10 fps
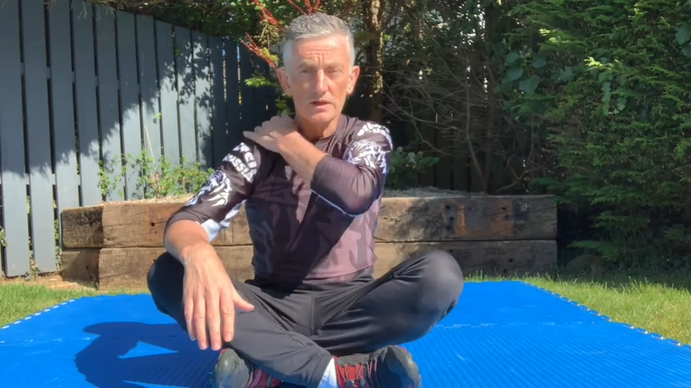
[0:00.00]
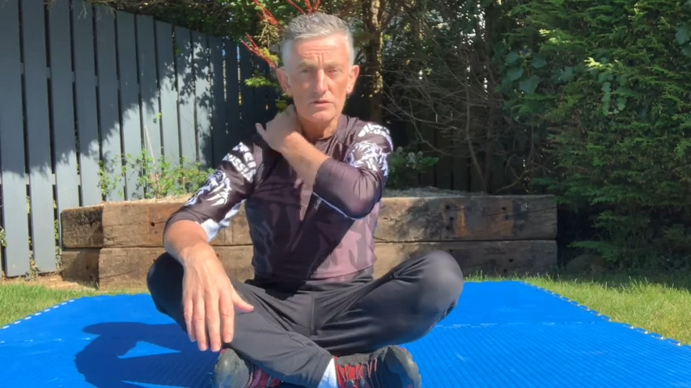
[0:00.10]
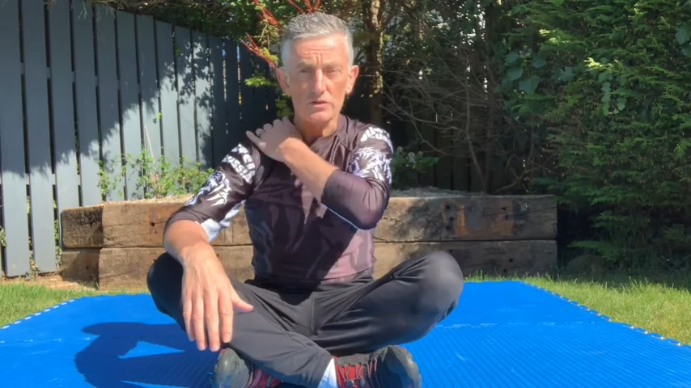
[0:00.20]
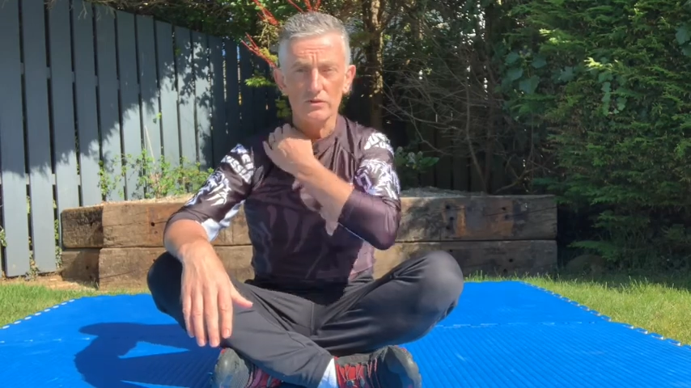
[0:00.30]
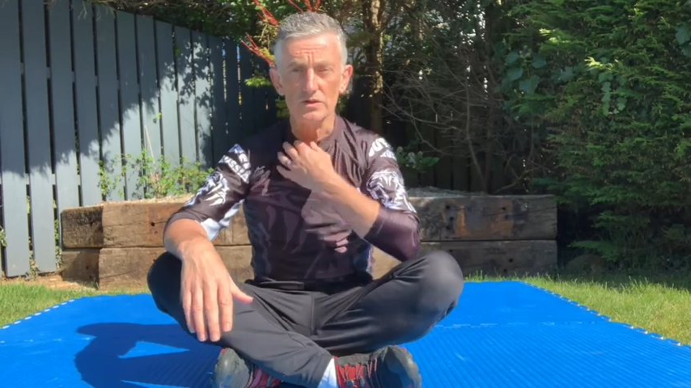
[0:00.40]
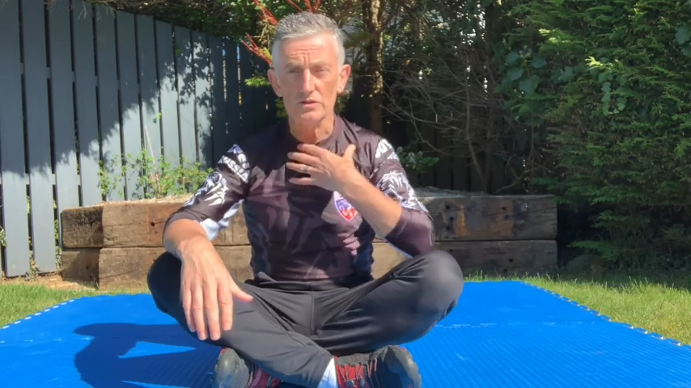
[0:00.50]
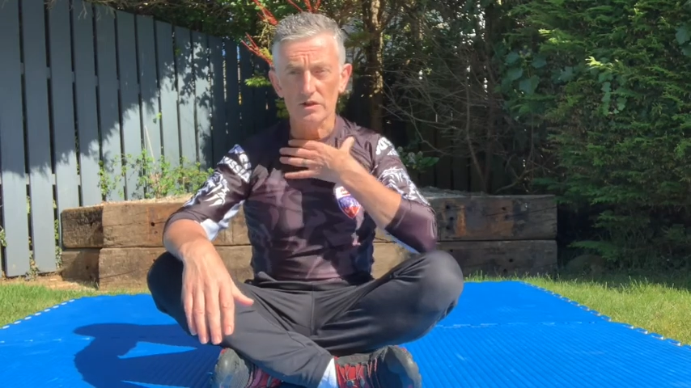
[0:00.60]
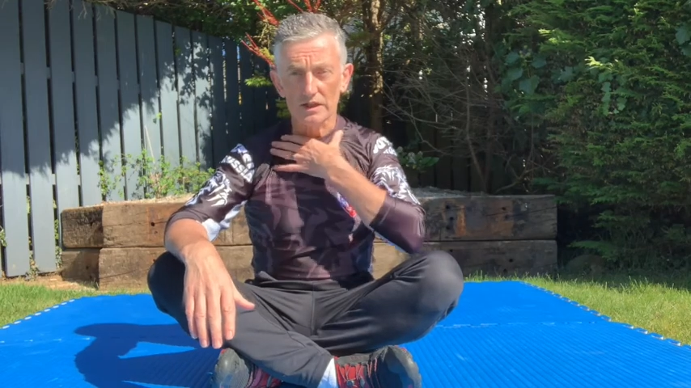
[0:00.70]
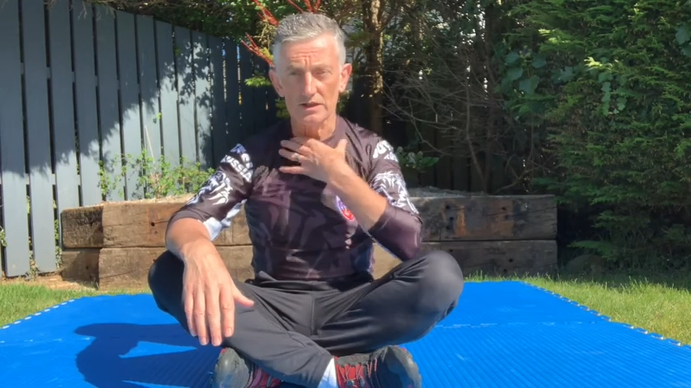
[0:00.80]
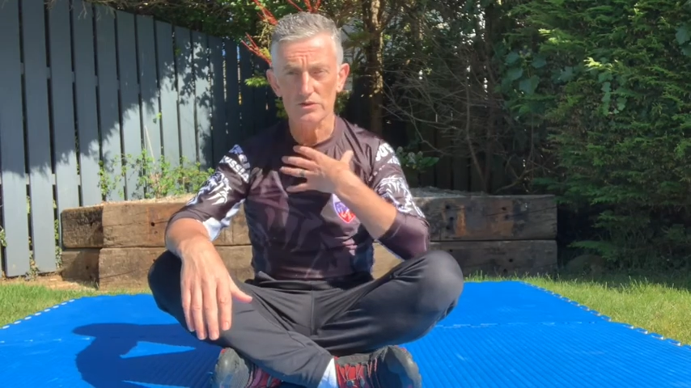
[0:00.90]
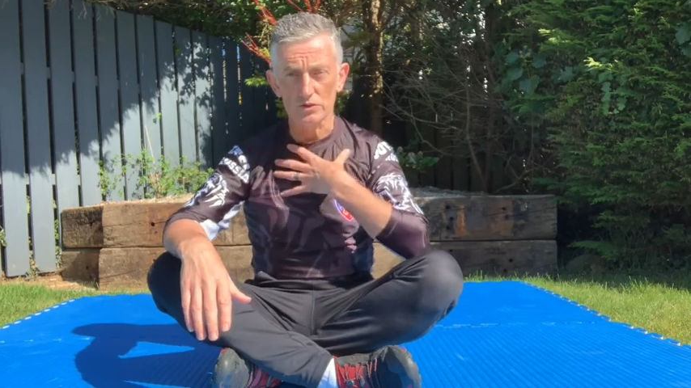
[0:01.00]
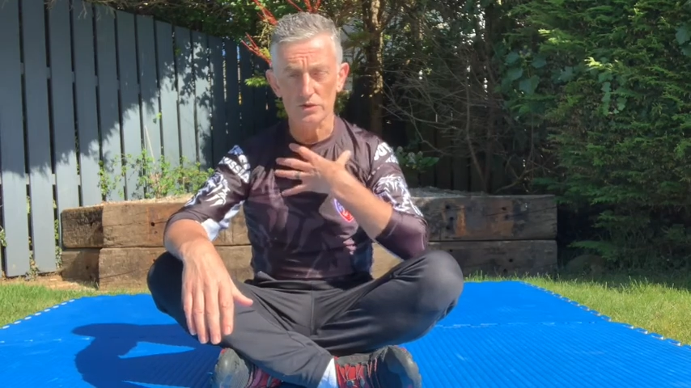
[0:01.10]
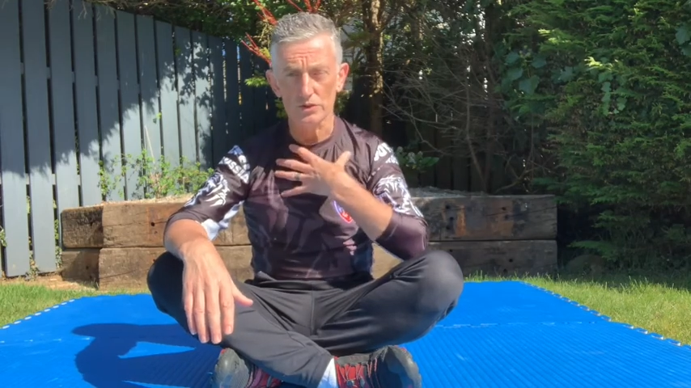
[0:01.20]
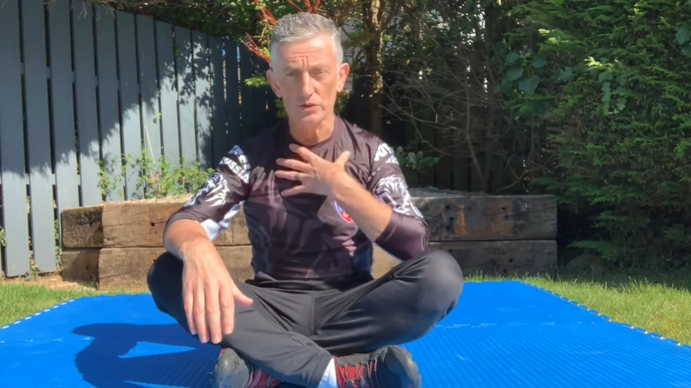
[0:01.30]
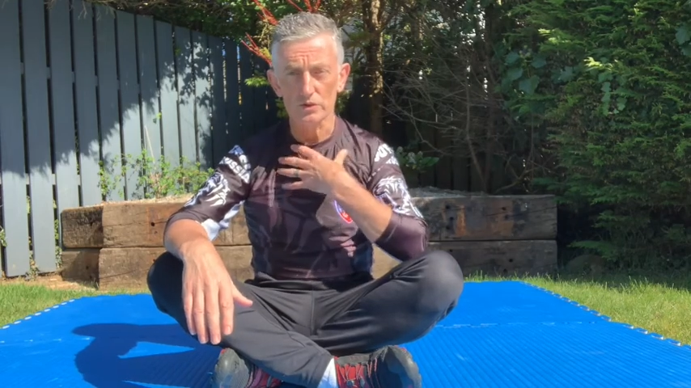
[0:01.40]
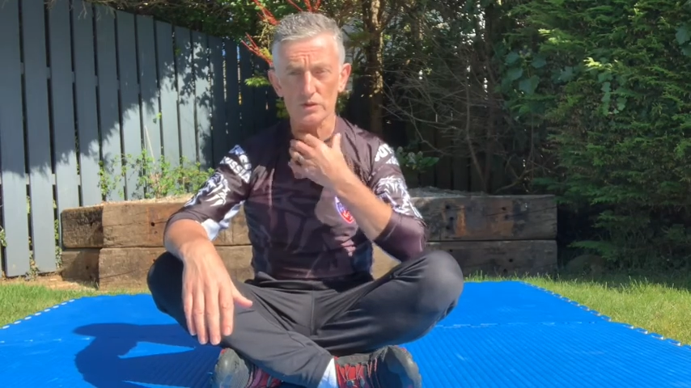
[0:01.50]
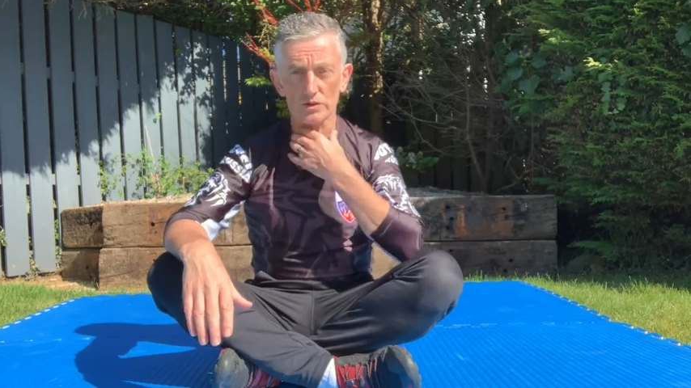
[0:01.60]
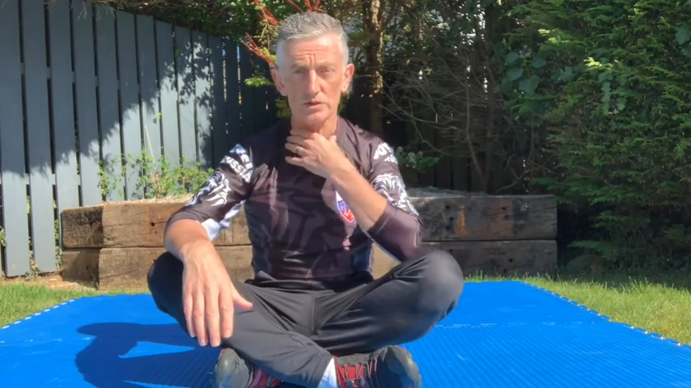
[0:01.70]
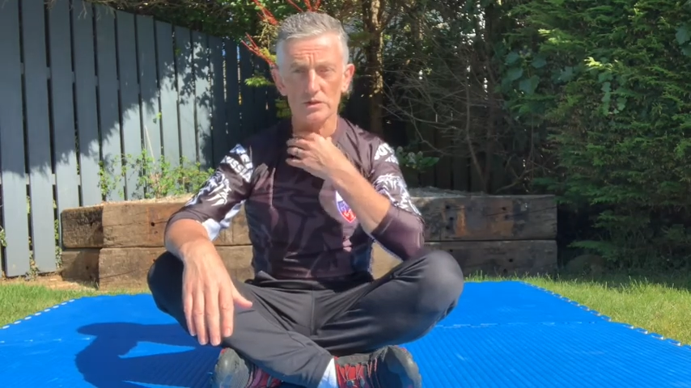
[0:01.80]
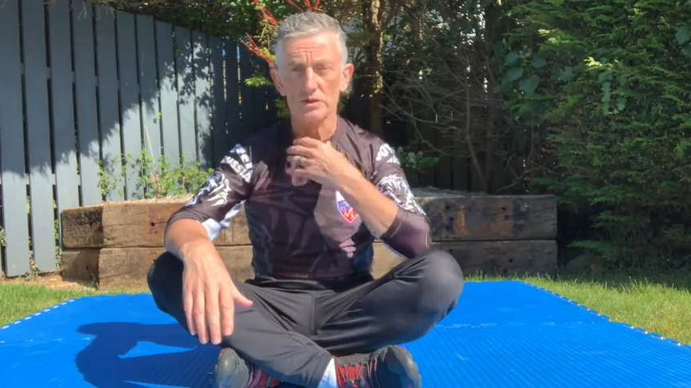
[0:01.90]
sort of you start getting sore
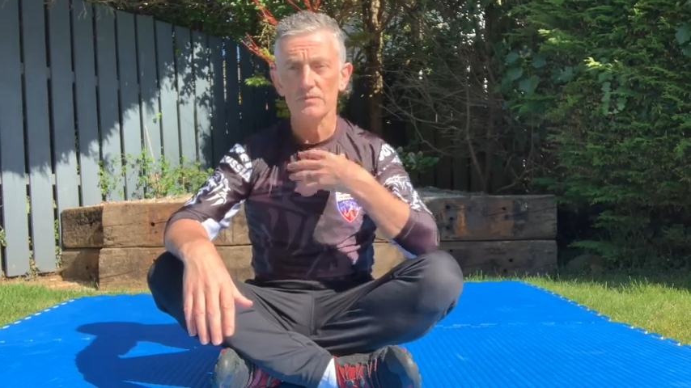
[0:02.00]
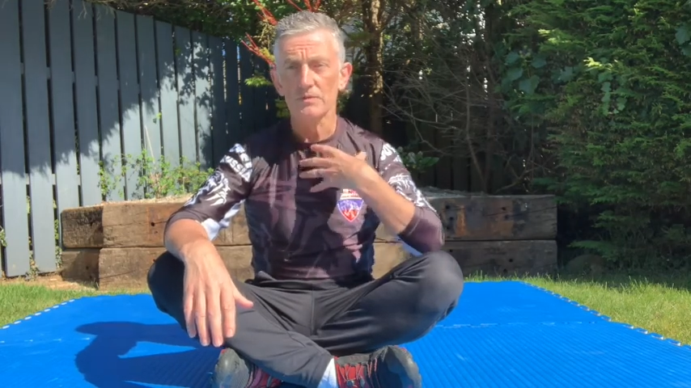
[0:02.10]
shoulders.